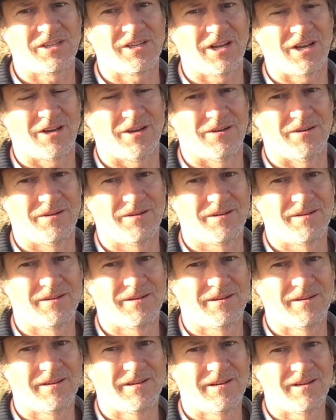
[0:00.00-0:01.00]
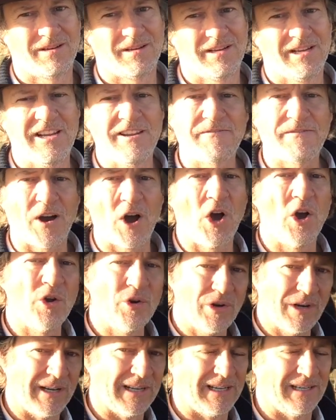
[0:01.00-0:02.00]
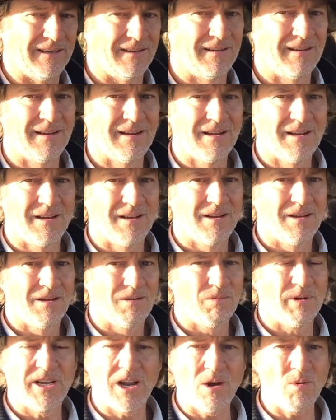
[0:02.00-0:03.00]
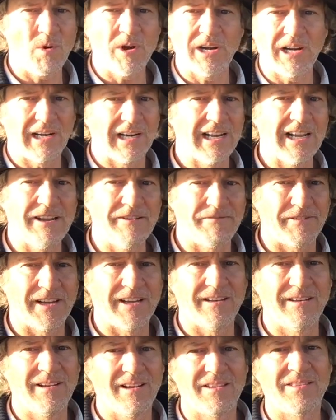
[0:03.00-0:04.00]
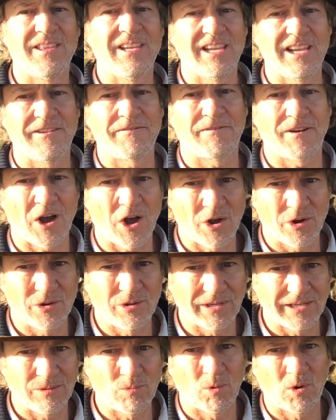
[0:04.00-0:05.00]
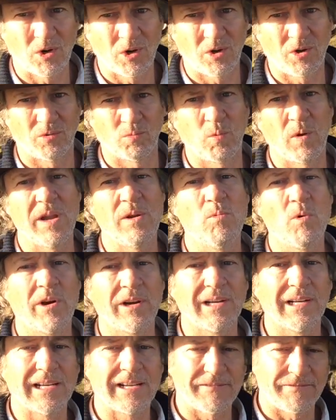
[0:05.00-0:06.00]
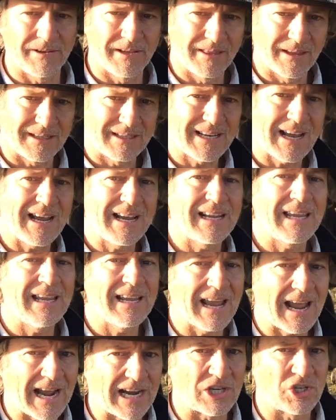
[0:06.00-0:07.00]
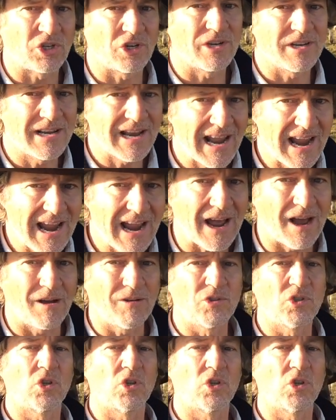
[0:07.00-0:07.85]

ago. If only. We don't want to live in the if only world. We want to live in the taking action now